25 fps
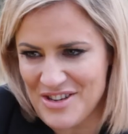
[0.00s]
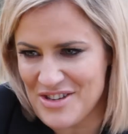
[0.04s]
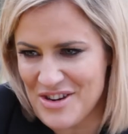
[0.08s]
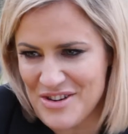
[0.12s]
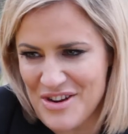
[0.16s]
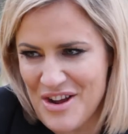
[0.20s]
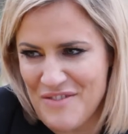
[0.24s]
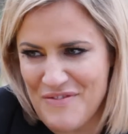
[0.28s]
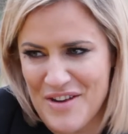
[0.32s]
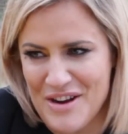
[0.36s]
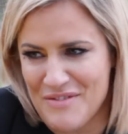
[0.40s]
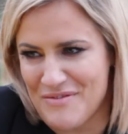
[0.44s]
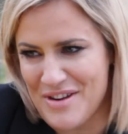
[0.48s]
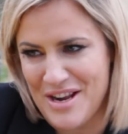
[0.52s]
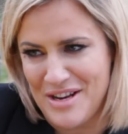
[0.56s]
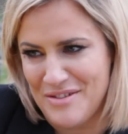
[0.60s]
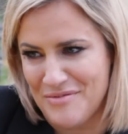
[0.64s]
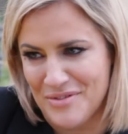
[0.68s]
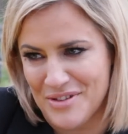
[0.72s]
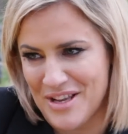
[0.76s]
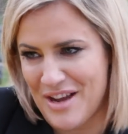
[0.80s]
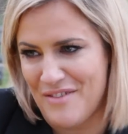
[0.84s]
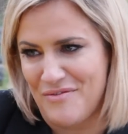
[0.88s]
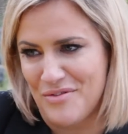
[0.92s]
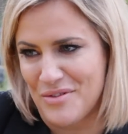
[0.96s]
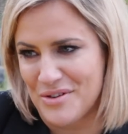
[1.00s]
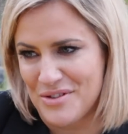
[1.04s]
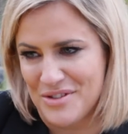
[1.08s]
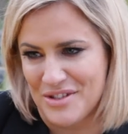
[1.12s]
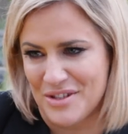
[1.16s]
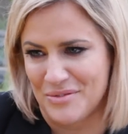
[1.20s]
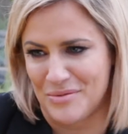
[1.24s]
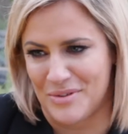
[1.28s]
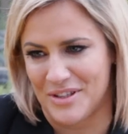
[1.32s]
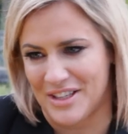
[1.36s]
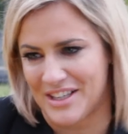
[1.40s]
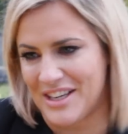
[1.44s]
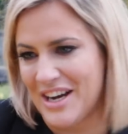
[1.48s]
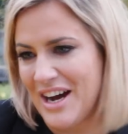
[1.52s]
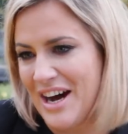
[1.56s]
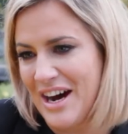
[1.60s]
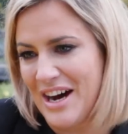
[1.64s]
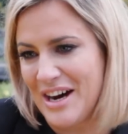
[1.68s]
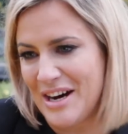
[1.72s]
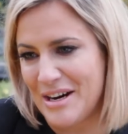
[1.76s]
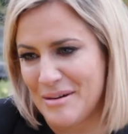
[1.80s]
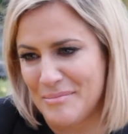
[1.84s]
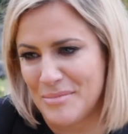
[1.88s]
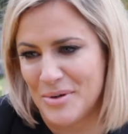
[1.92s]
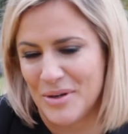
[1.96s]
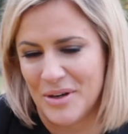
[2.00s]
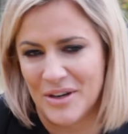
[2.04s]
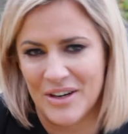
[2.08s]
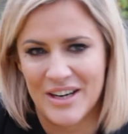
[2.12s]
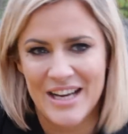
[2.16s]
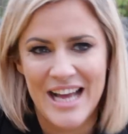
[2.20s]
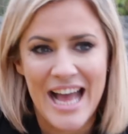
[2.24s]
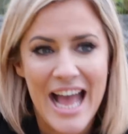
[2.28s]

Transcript: don't know if everyone's going to want to come, or